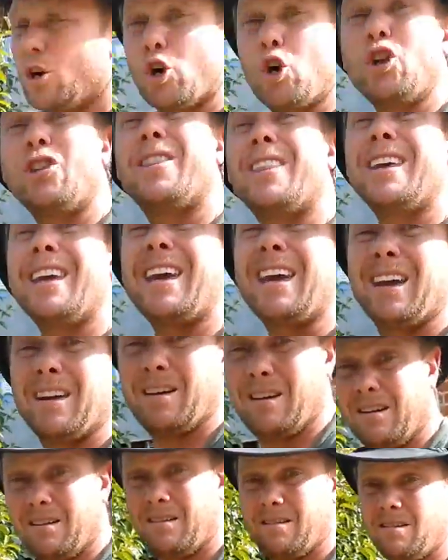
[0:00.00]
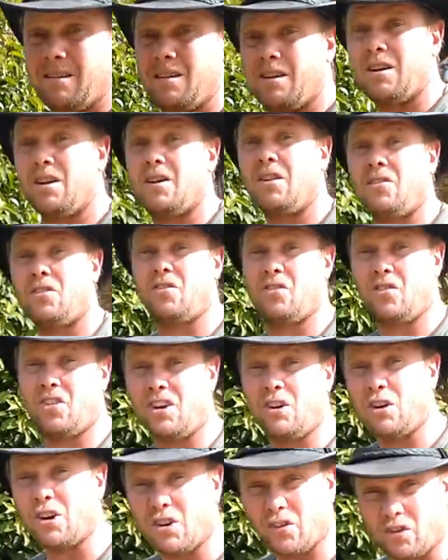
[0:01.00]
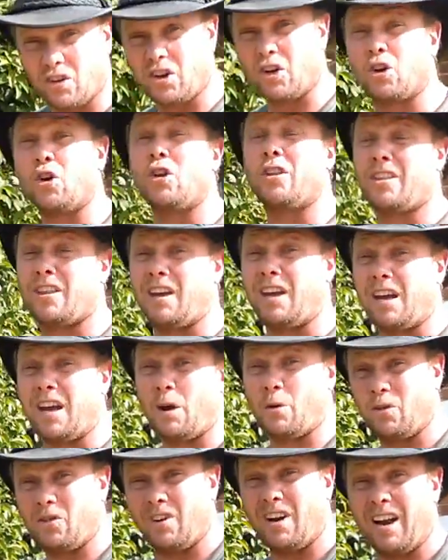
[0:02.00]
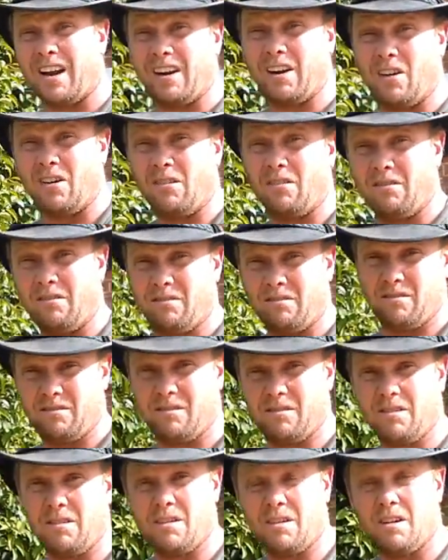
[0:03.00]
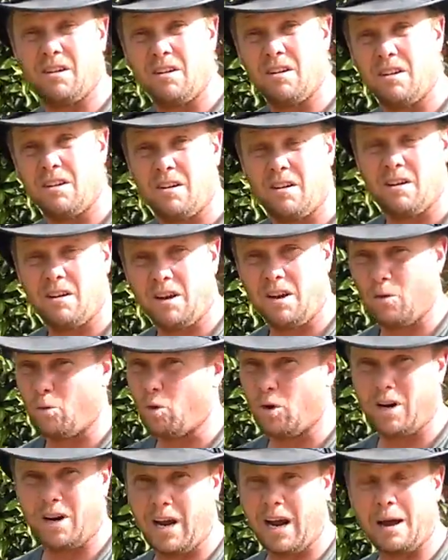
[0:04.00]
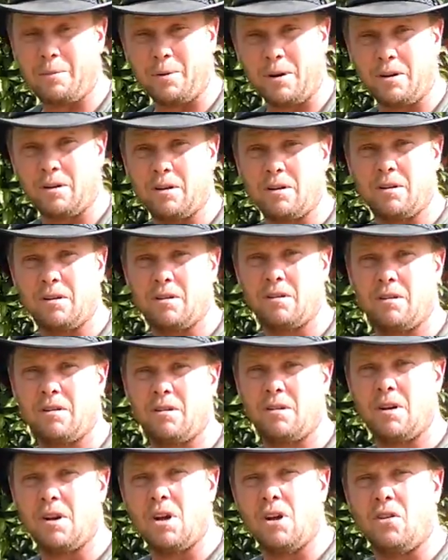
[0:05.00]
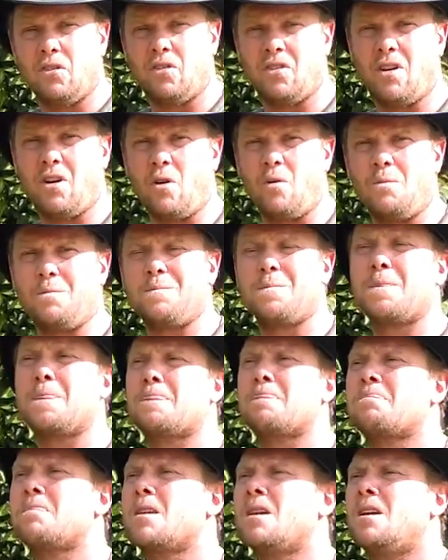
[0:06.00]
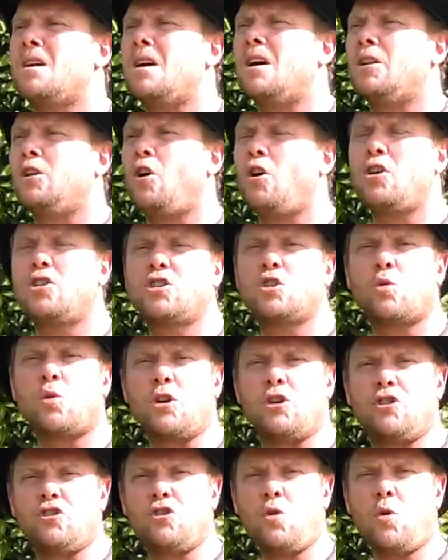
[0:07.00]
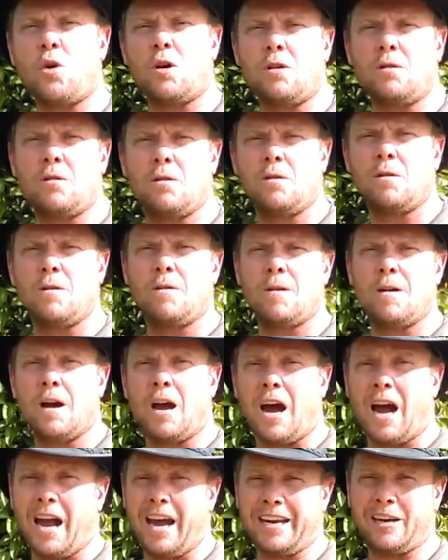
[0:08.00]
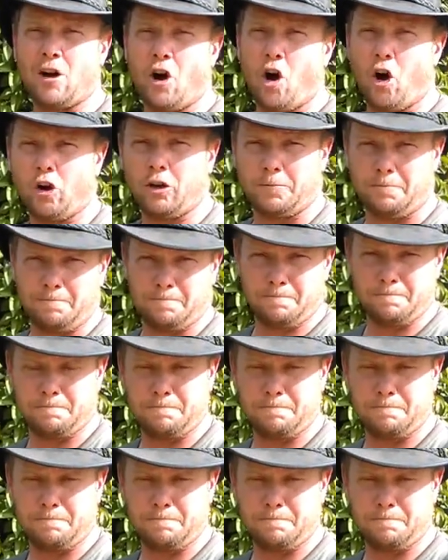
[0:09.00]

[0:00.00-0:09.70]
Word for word: Good thing seriously a good thing I was not here. It wouldn't have happened. So, long story short, I called him.